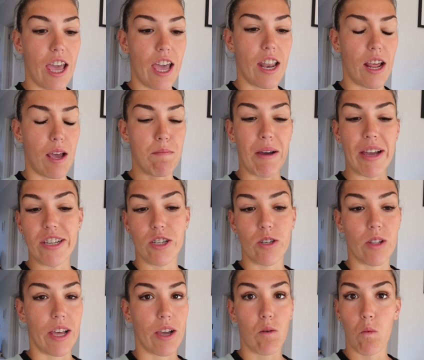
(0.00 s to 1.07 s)
And I might
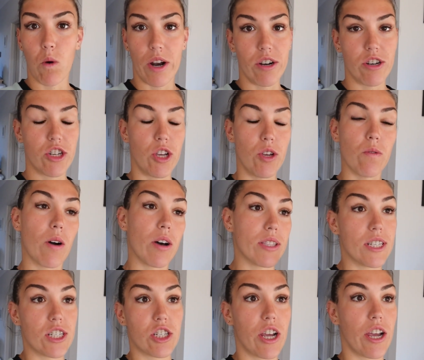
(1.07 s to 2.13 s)
do like one or two
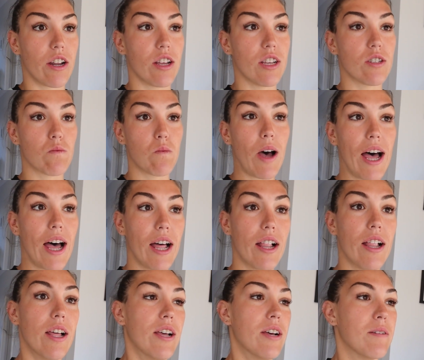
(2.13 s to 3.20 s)
on this channel as
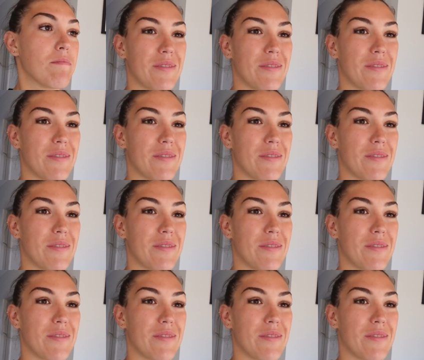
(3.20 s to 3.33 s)
well.